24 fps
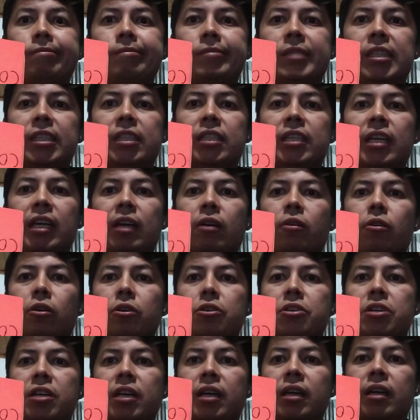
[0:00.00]
let's say
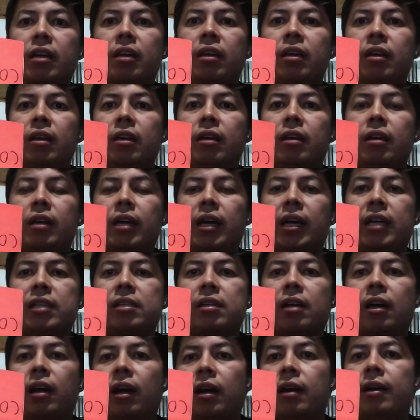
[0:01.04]
coche as
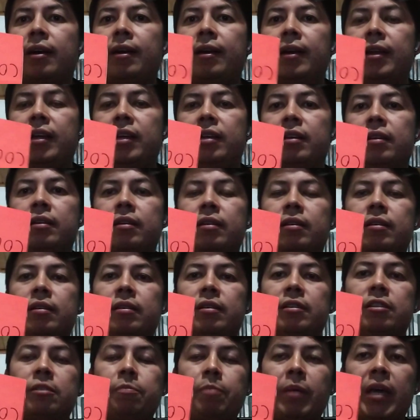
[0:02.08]
car in
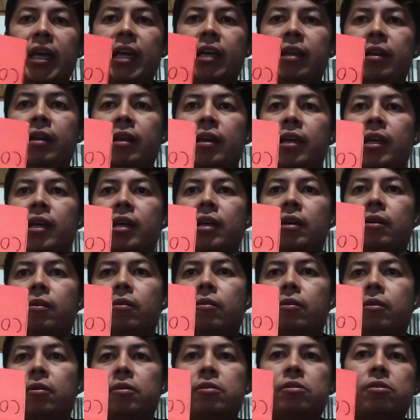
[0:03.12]
Spain,
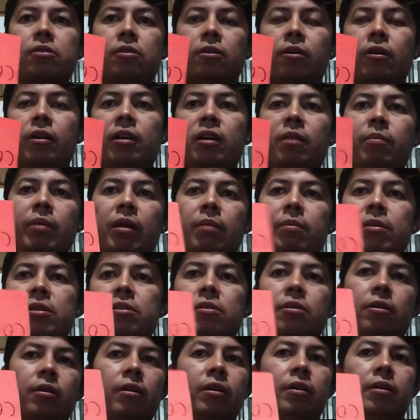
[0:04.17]
or stroller, baby
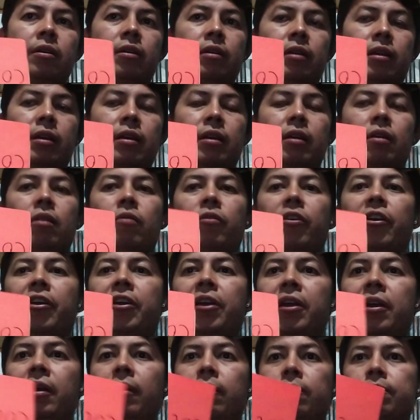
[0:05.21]
stroller over
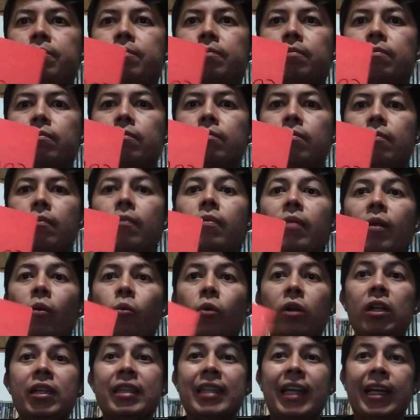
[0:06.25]
here.
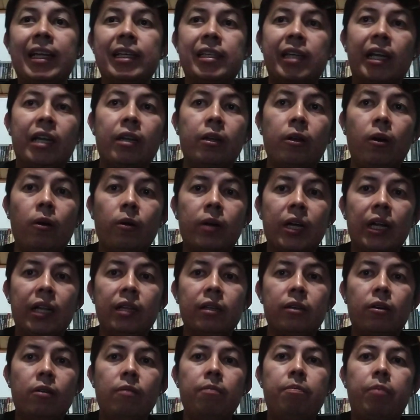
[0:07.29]
Well, that is a
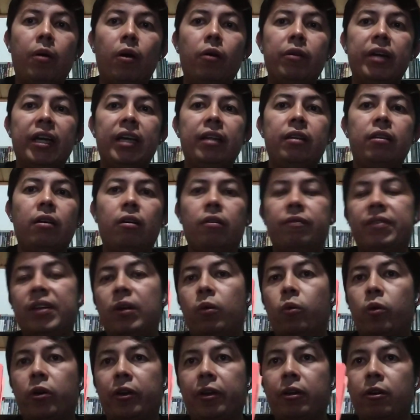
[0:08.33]
local component of the
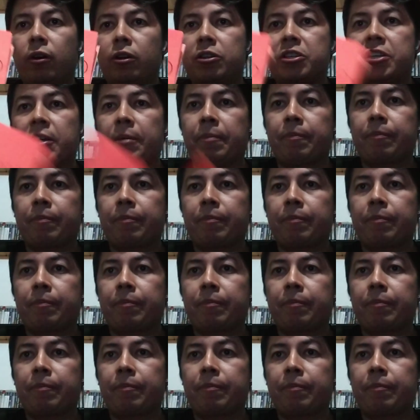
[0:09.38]
word coche,